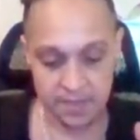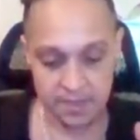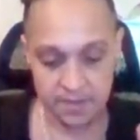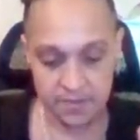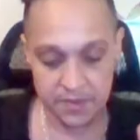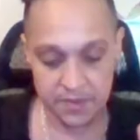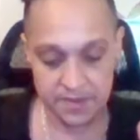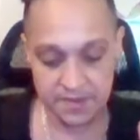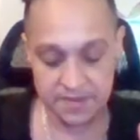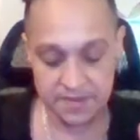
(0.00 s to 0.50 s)

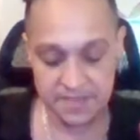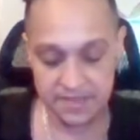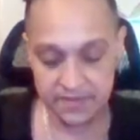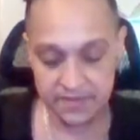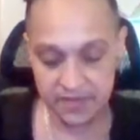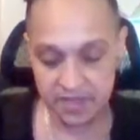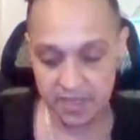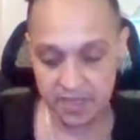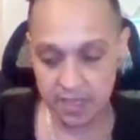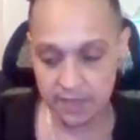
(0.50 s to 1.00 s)
But there's
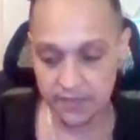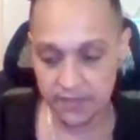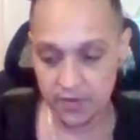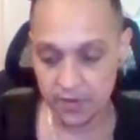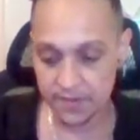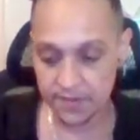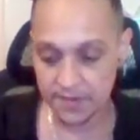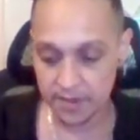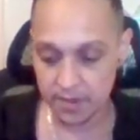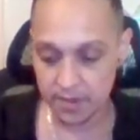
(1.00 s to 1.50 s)
definitely a lot of
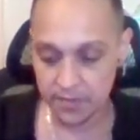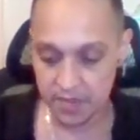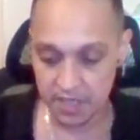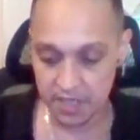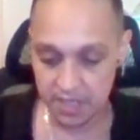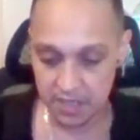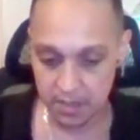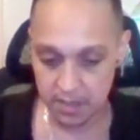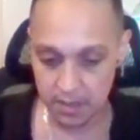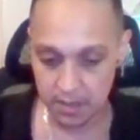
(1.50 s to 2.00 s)
Earth element
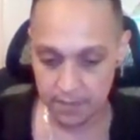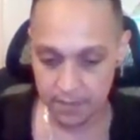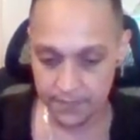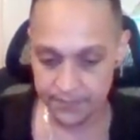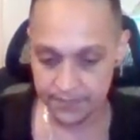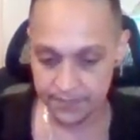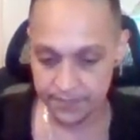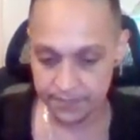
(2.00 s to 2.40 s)
here.